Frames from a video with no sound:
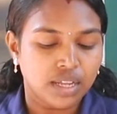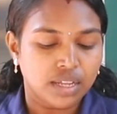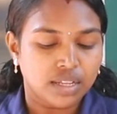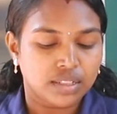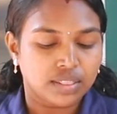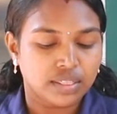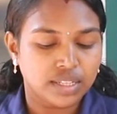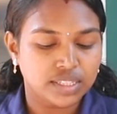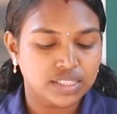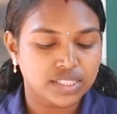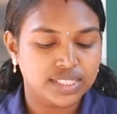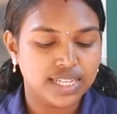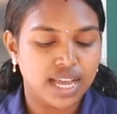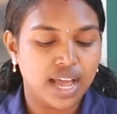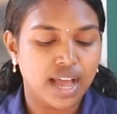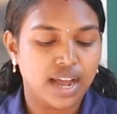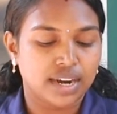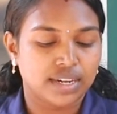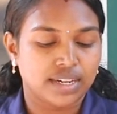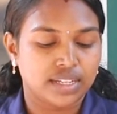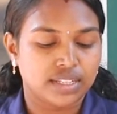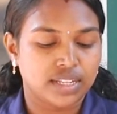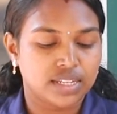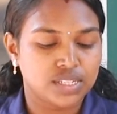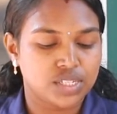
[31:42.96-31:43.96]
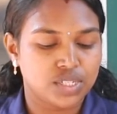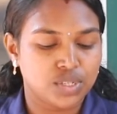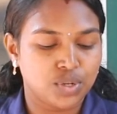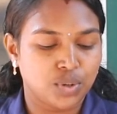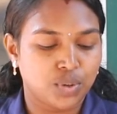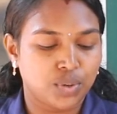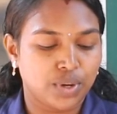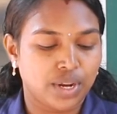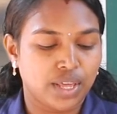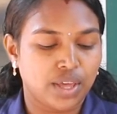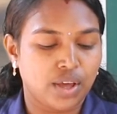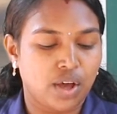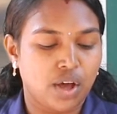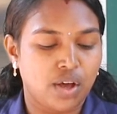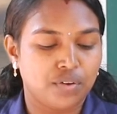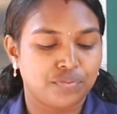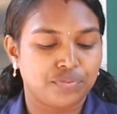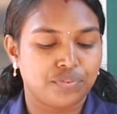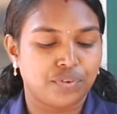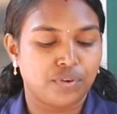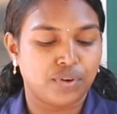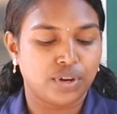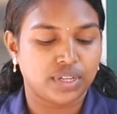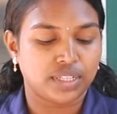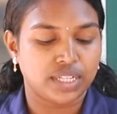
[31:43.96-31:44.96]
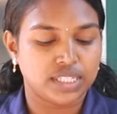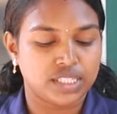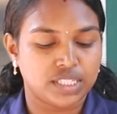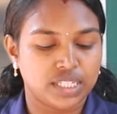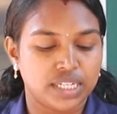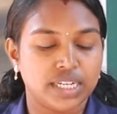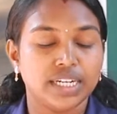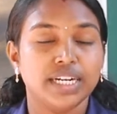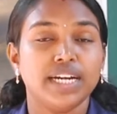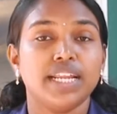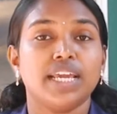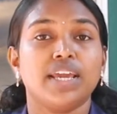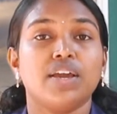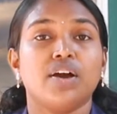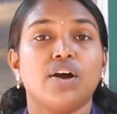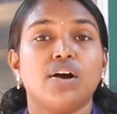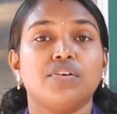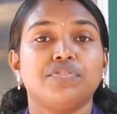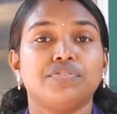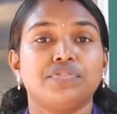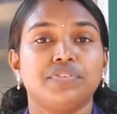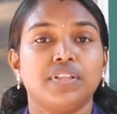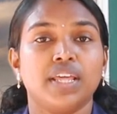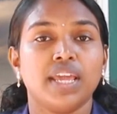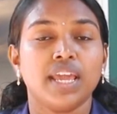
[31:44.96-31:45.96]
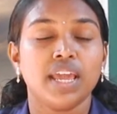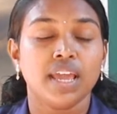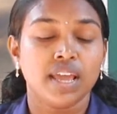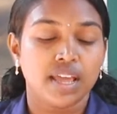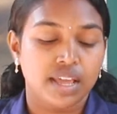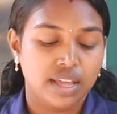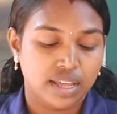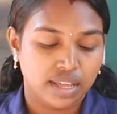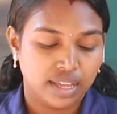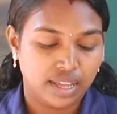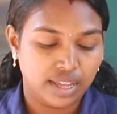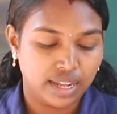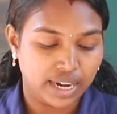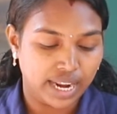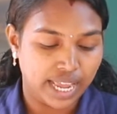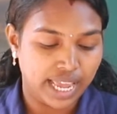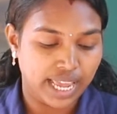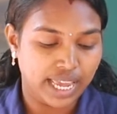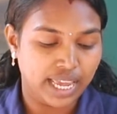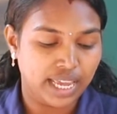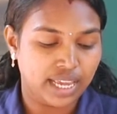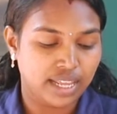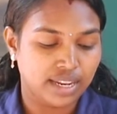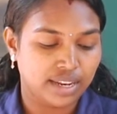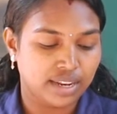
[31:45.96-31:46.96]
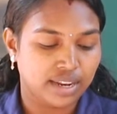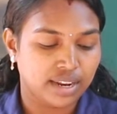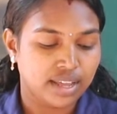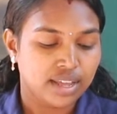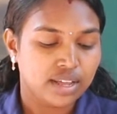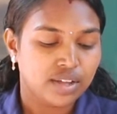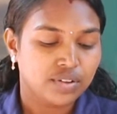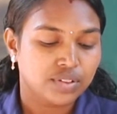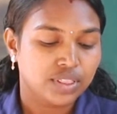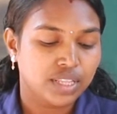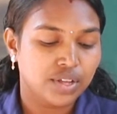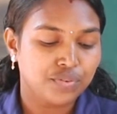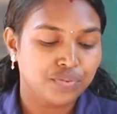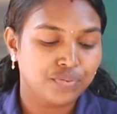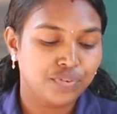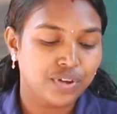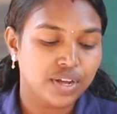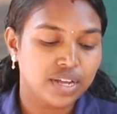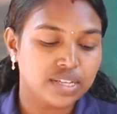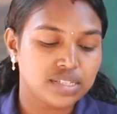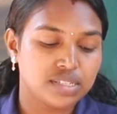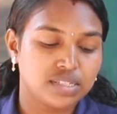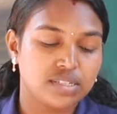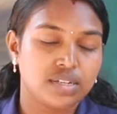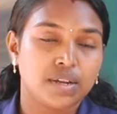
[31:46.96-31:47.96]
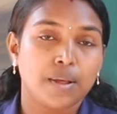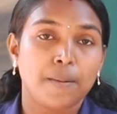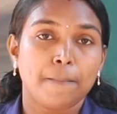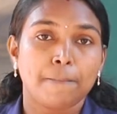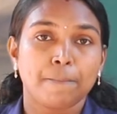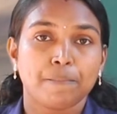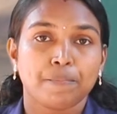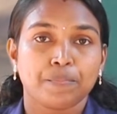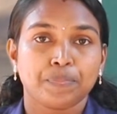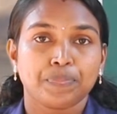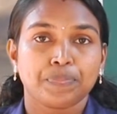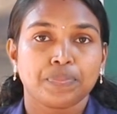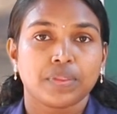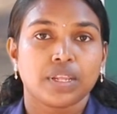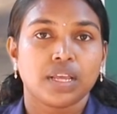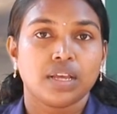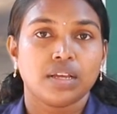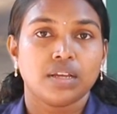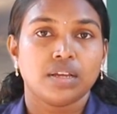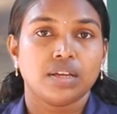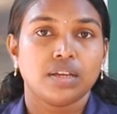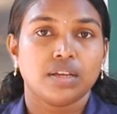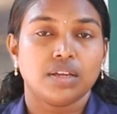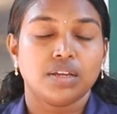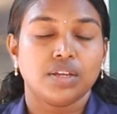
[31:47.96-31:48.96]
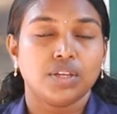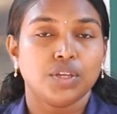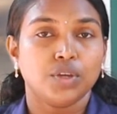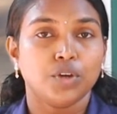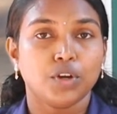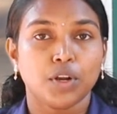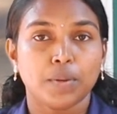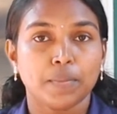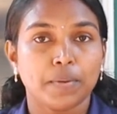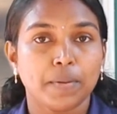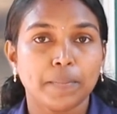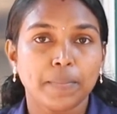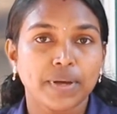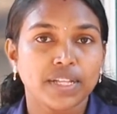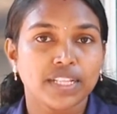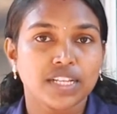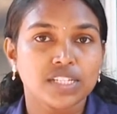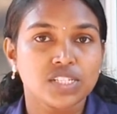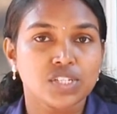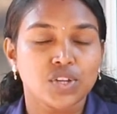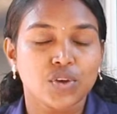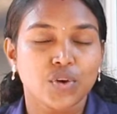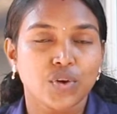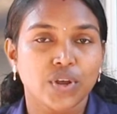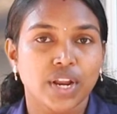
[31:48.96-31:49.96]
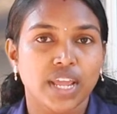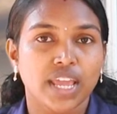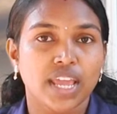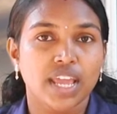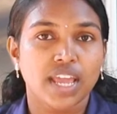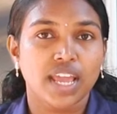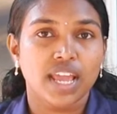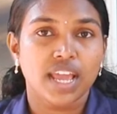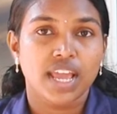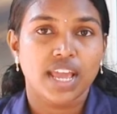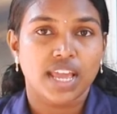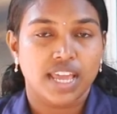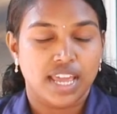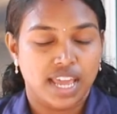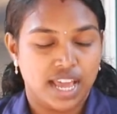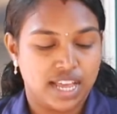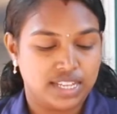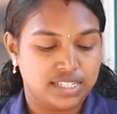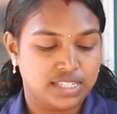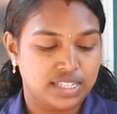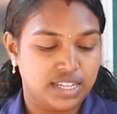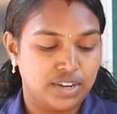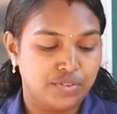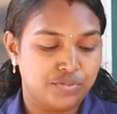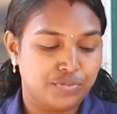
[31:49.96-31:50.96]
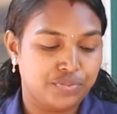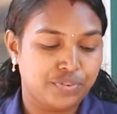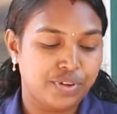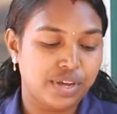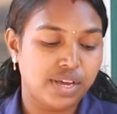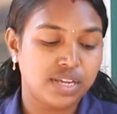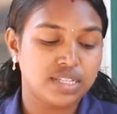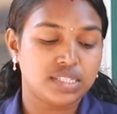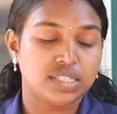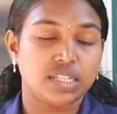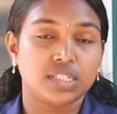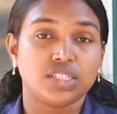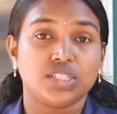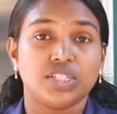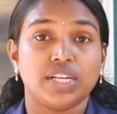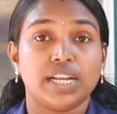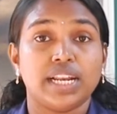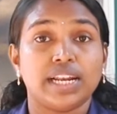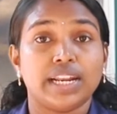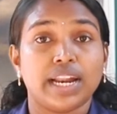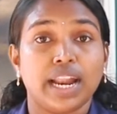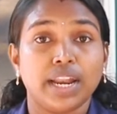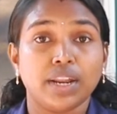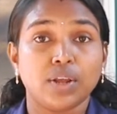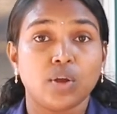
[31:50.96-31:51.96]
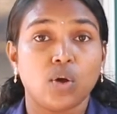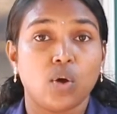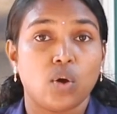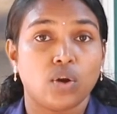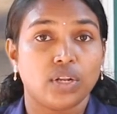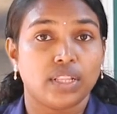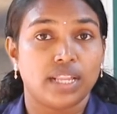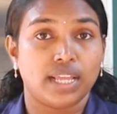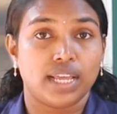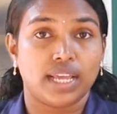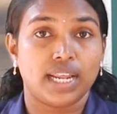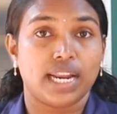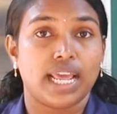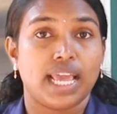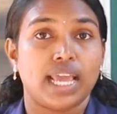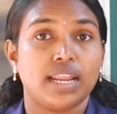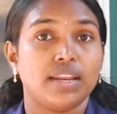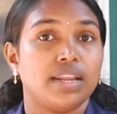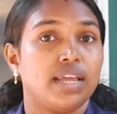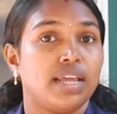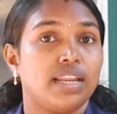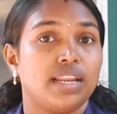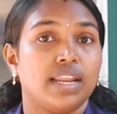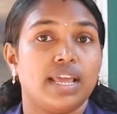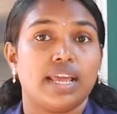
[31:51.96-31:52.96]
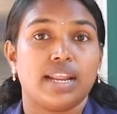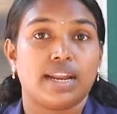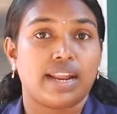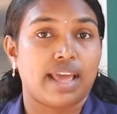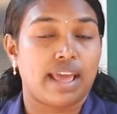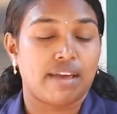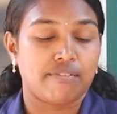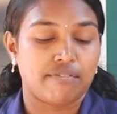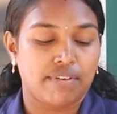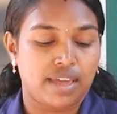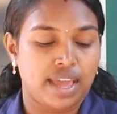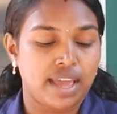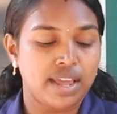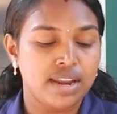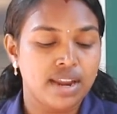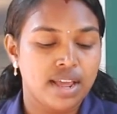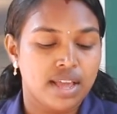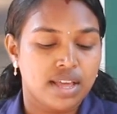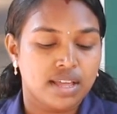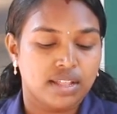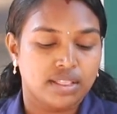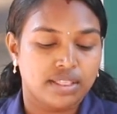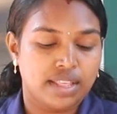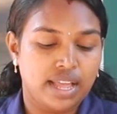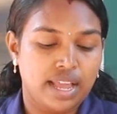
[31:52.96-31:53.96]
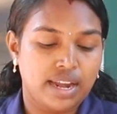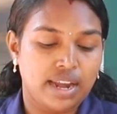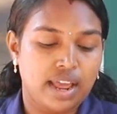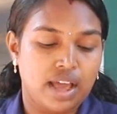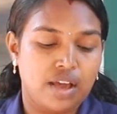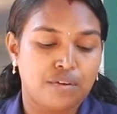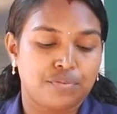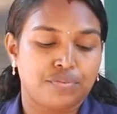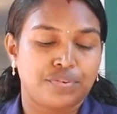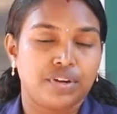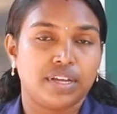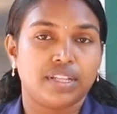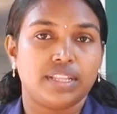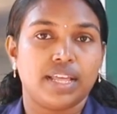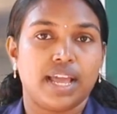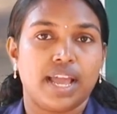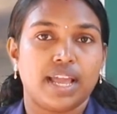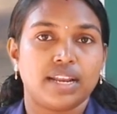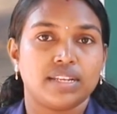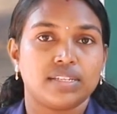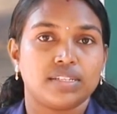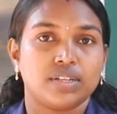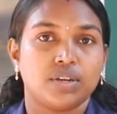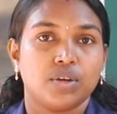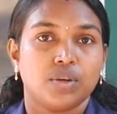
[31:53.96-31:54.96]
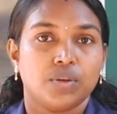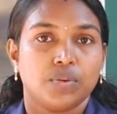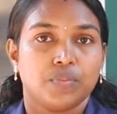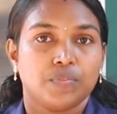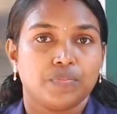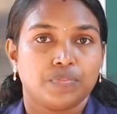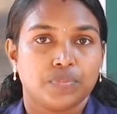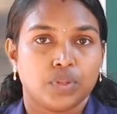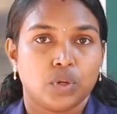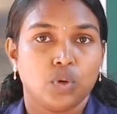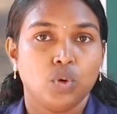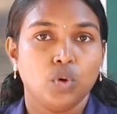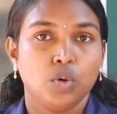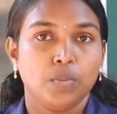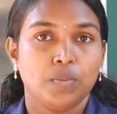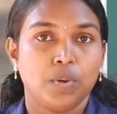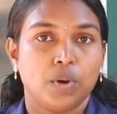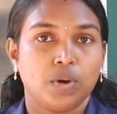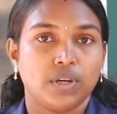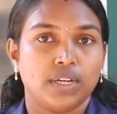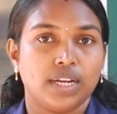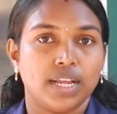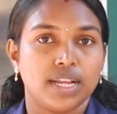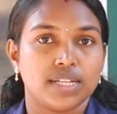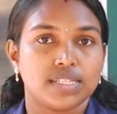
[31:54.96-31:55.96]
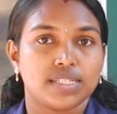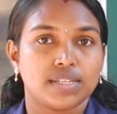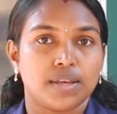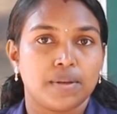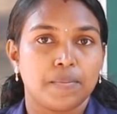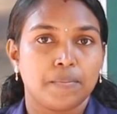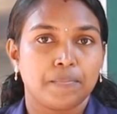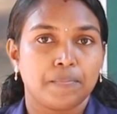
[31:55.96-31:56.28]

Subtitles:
the chart, the story of or the journey of the grain. The first, you remember the story? Yes, in first the children got the grain in a ravine, then after that who bought it?